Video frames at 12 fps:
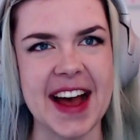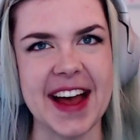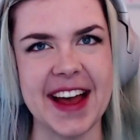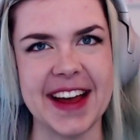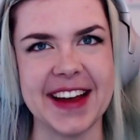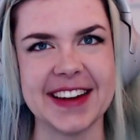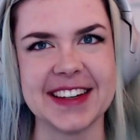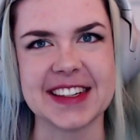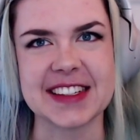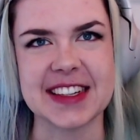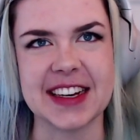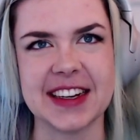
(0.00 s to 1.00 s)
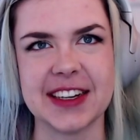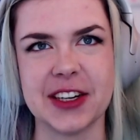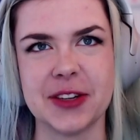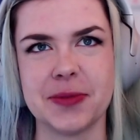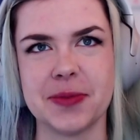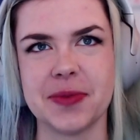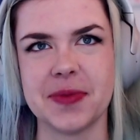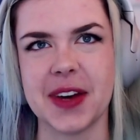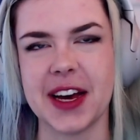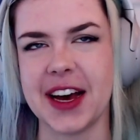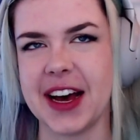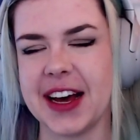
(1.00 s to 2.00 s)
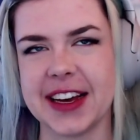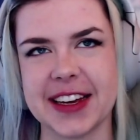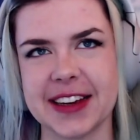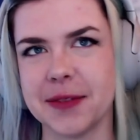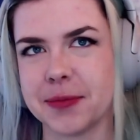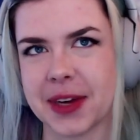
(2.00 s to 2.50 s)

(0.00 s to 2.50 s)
And I